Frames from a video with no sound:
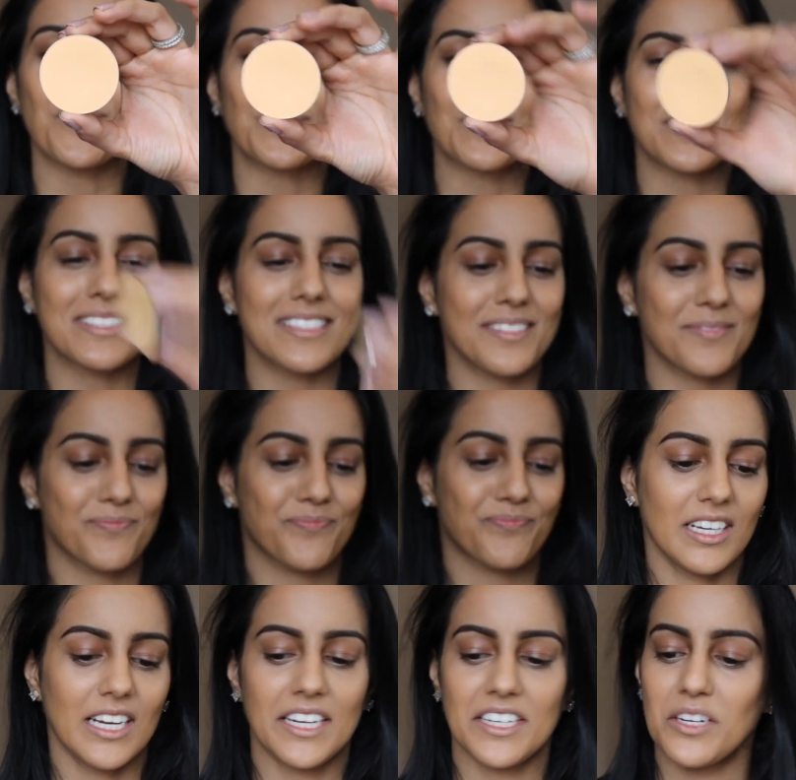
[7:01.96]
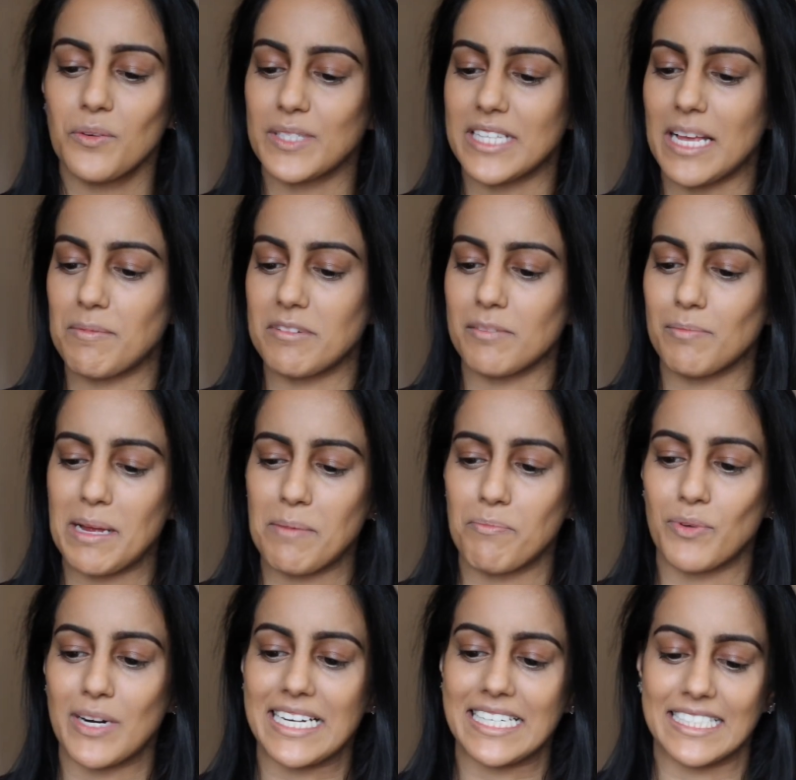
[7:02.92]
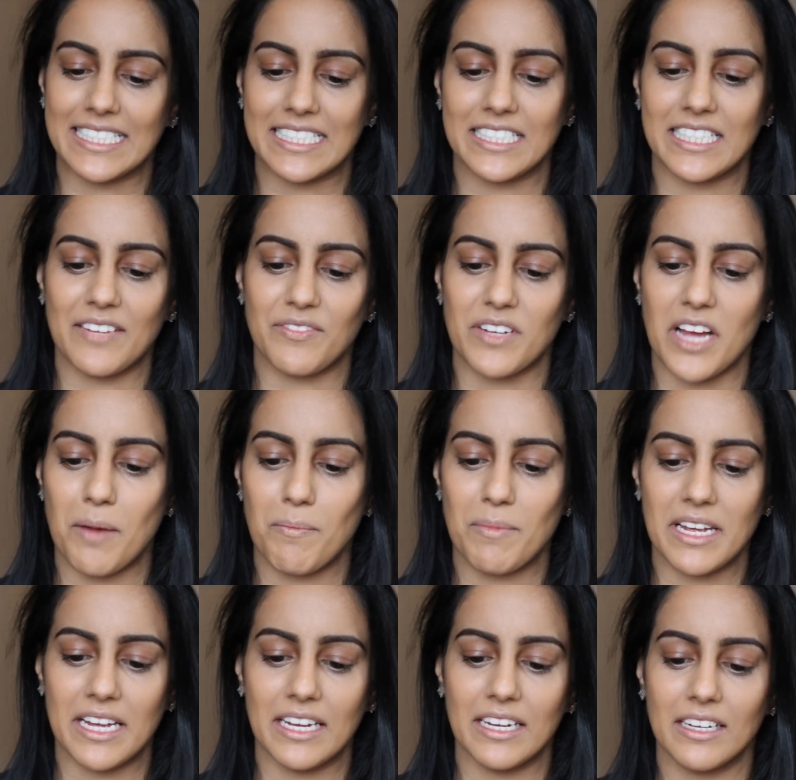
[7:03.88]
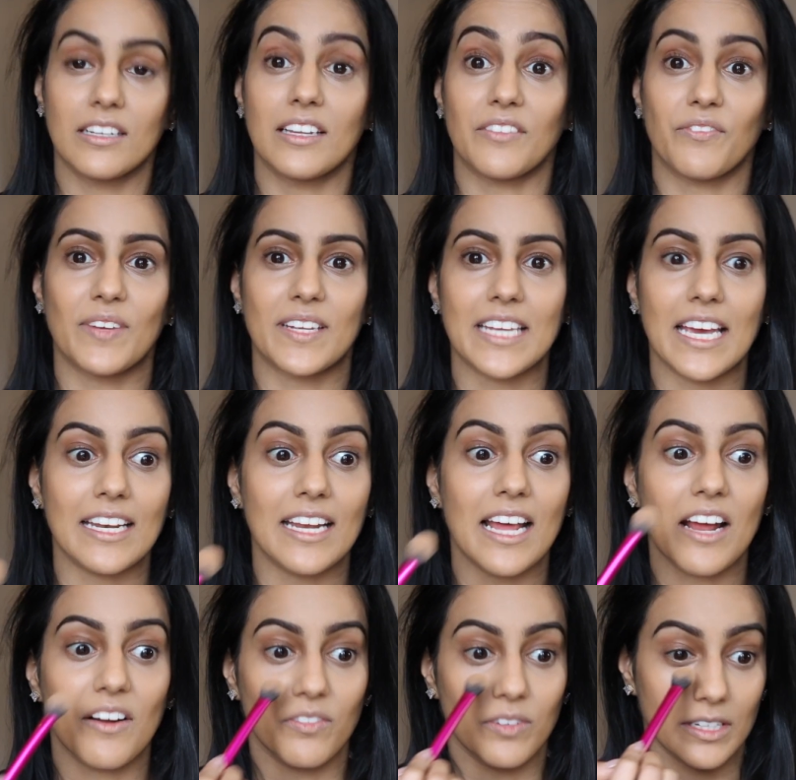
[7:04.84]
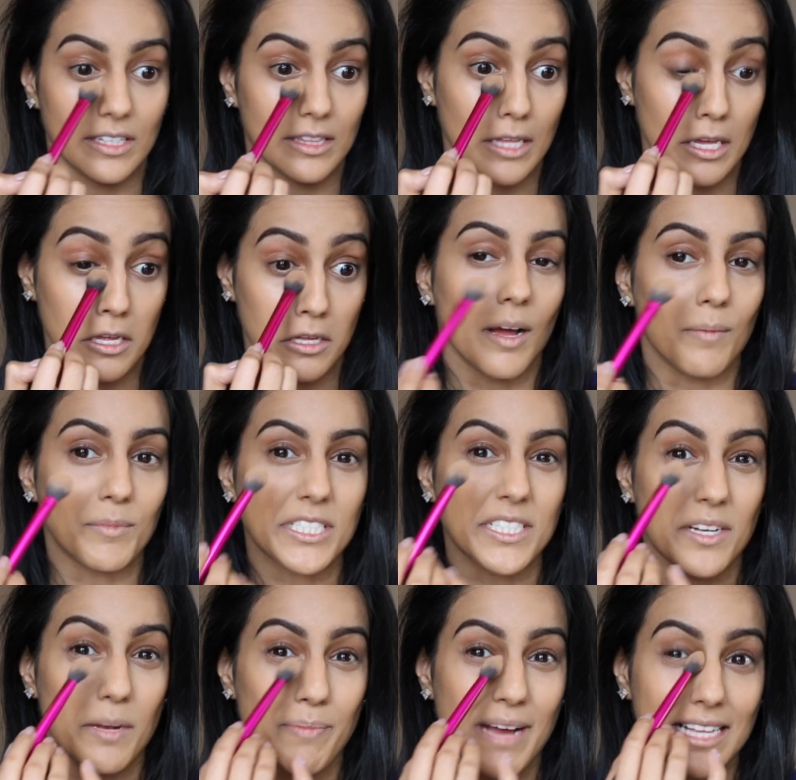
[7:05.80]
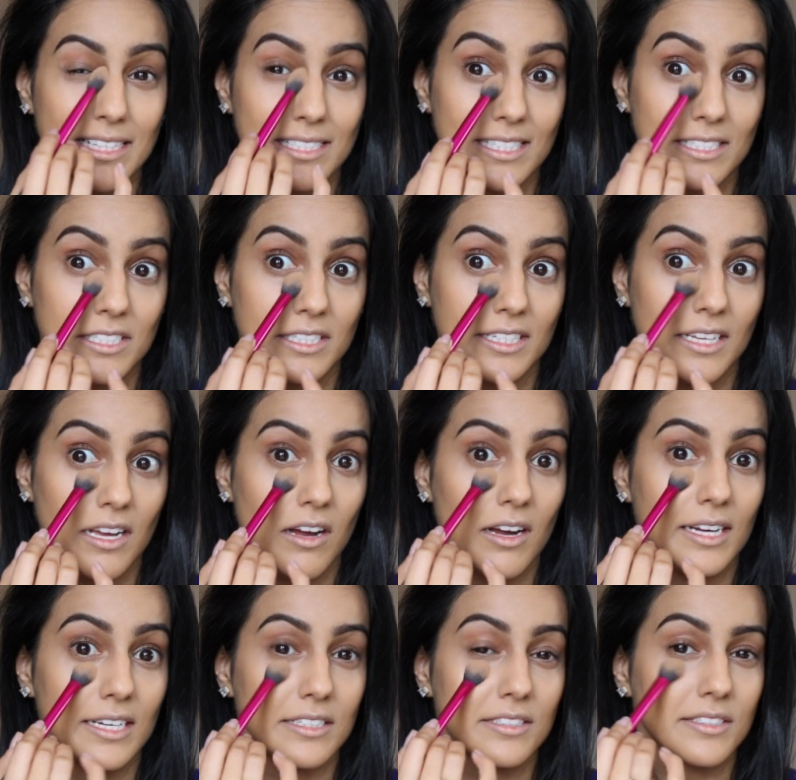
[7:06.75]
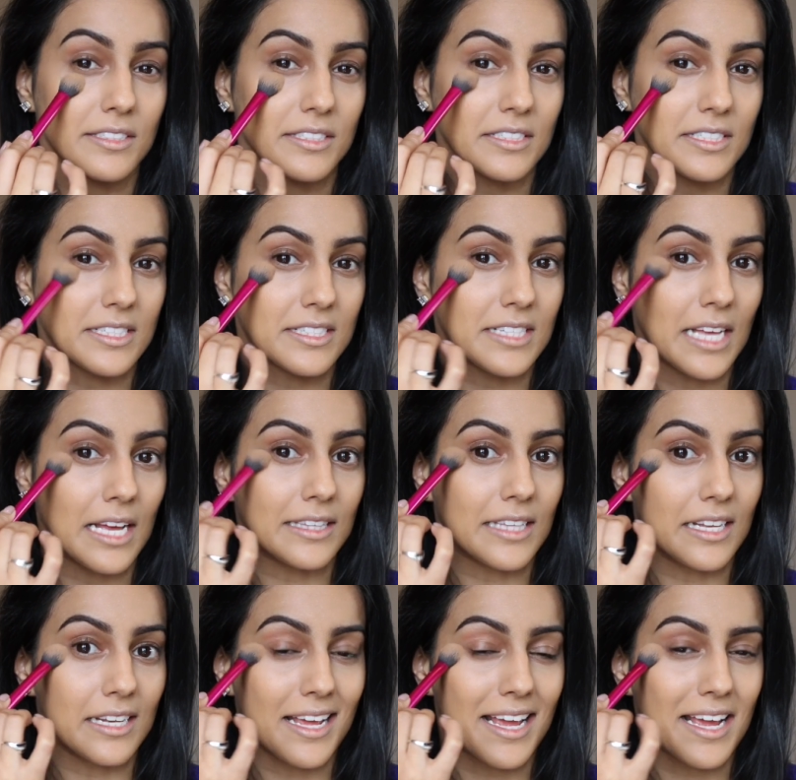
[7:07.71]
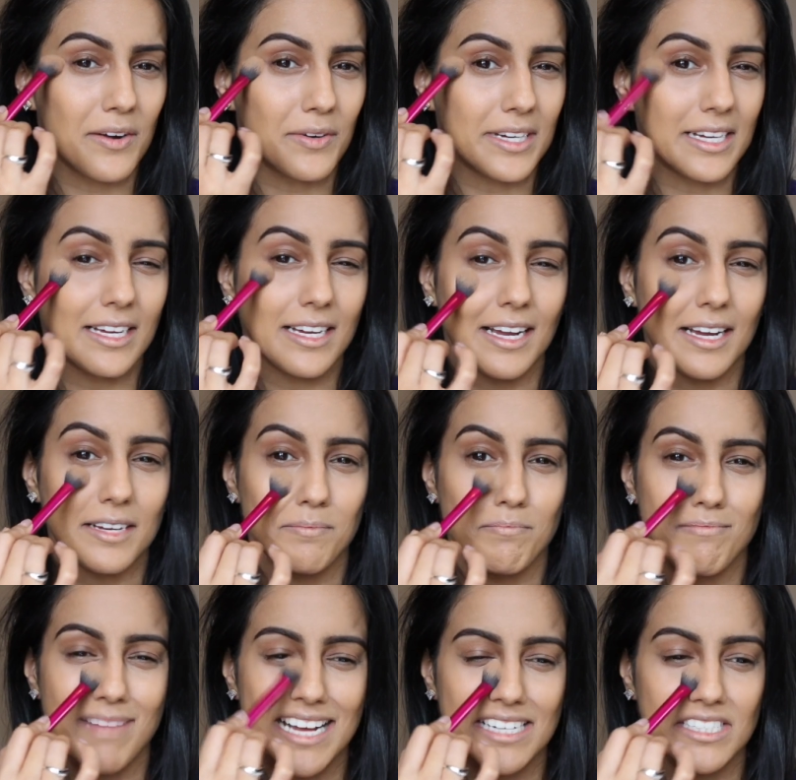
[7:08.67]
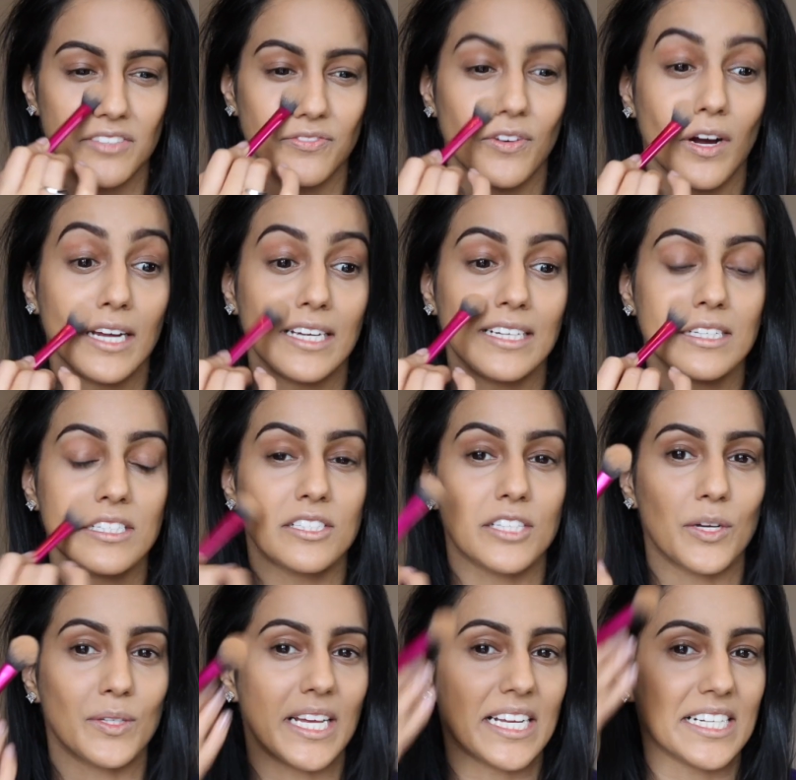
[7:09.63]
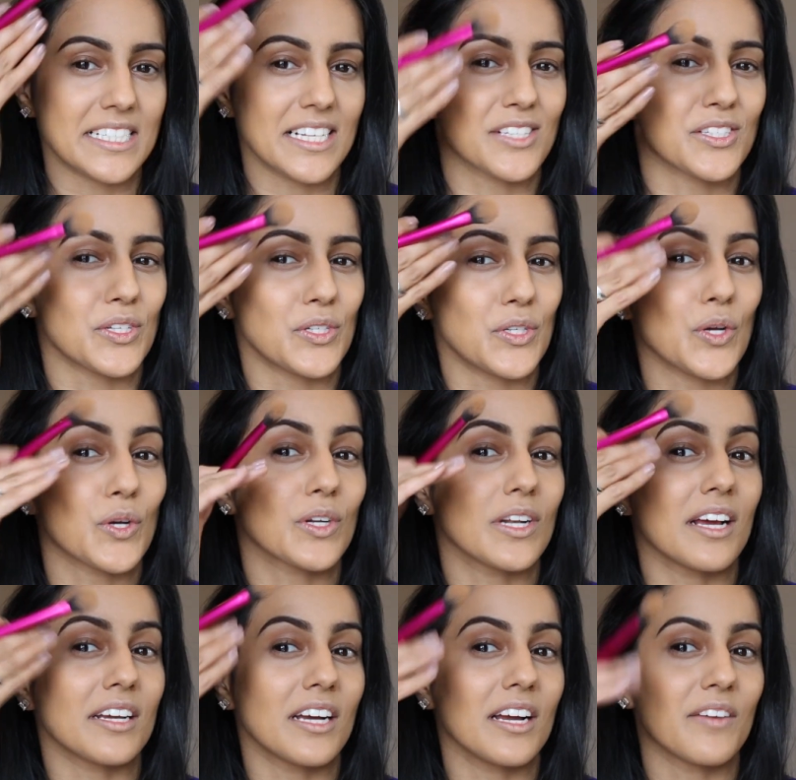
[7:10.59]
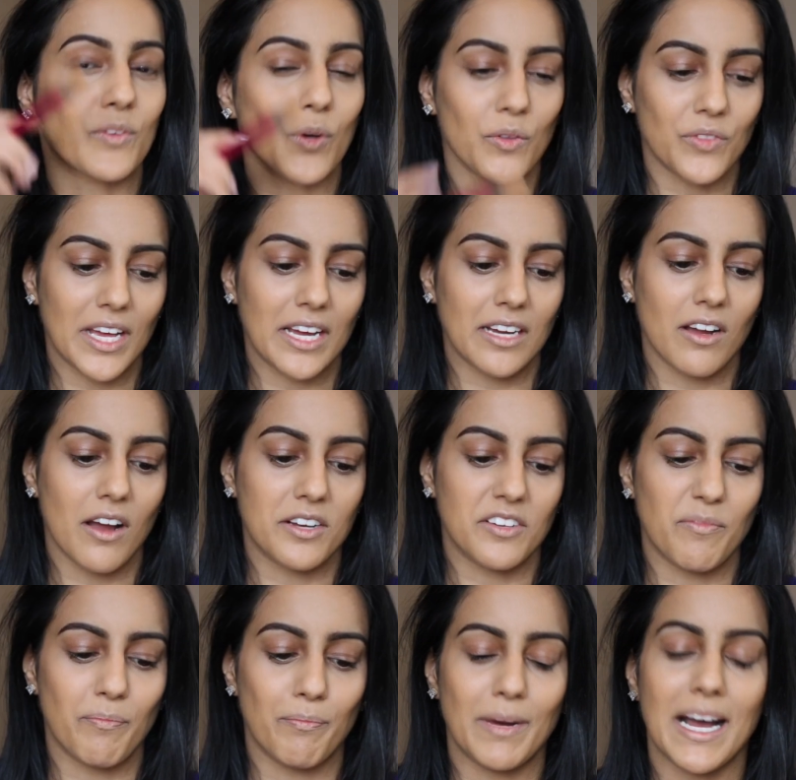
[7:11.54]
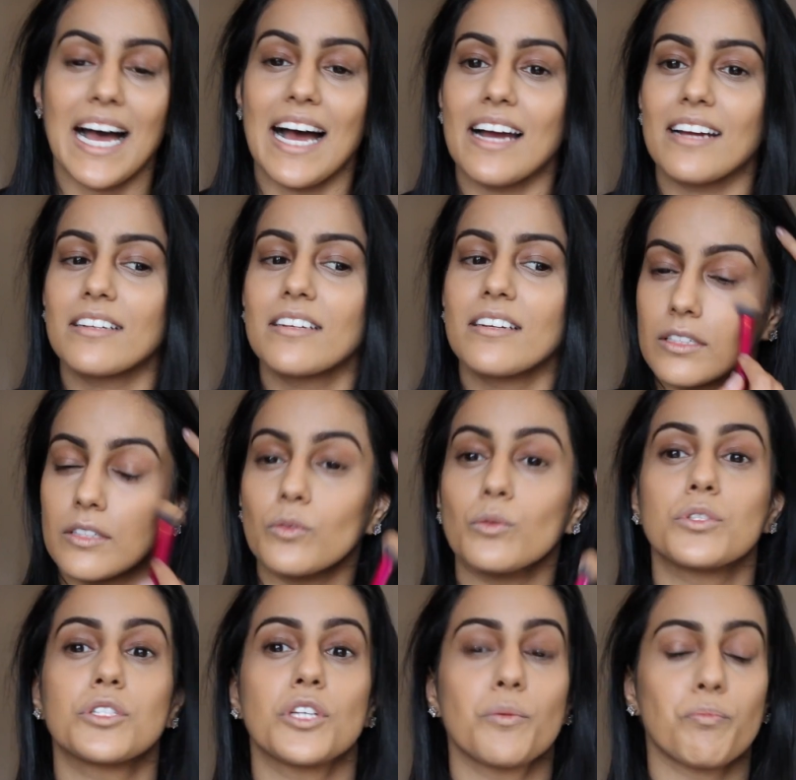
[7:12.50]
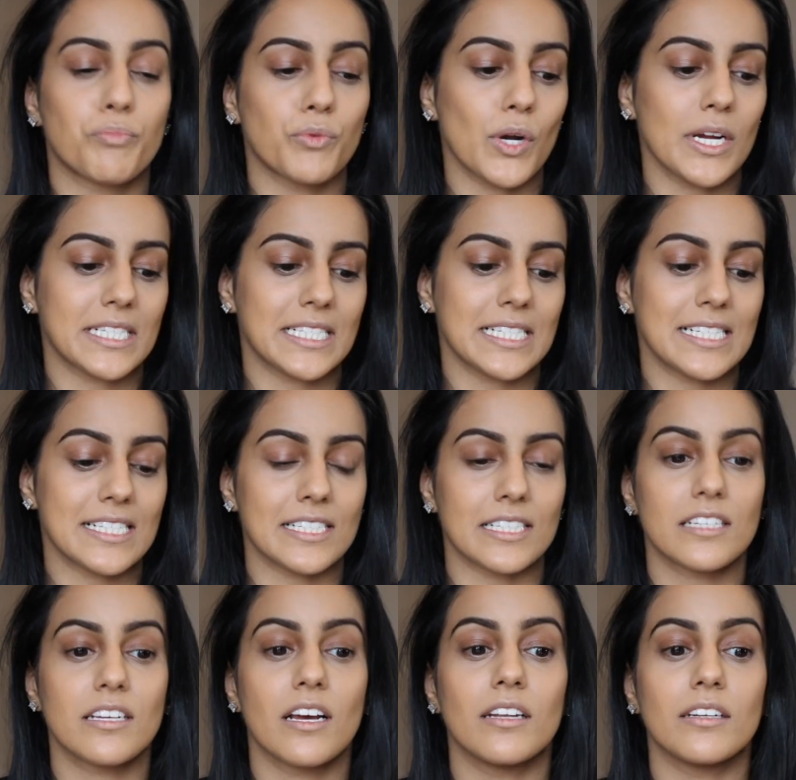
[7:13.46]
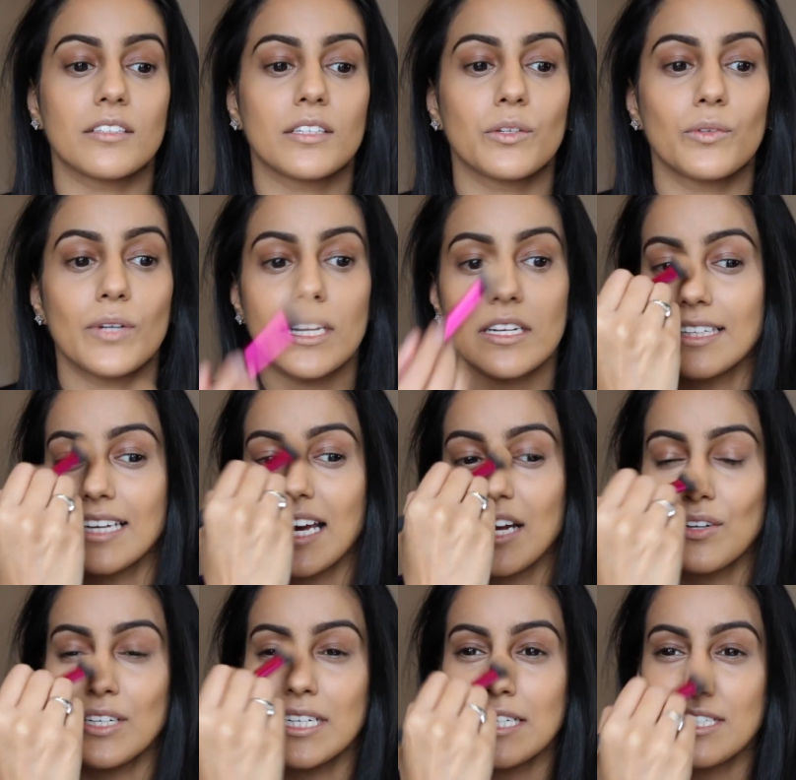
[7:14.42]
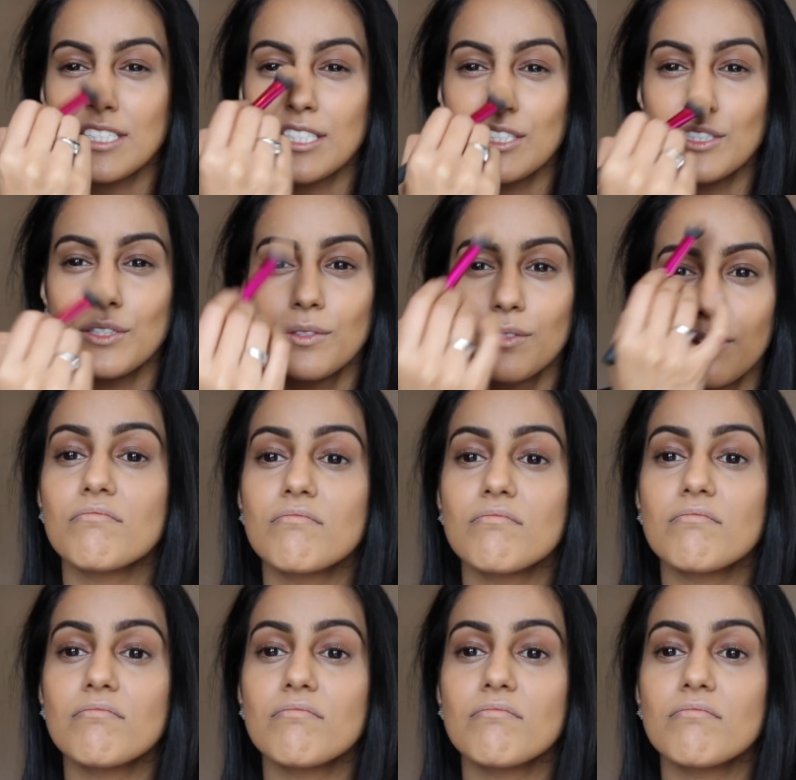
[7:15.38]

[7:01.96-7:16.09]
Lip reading: Focus. I don't know what's happened to my brain since I've come here. I like forget everything. I'm just going to pat this into the eyes just to set that area and mattify it so that it doesn't look like I've got that kind of bag. It also brightens and colour correct the area too.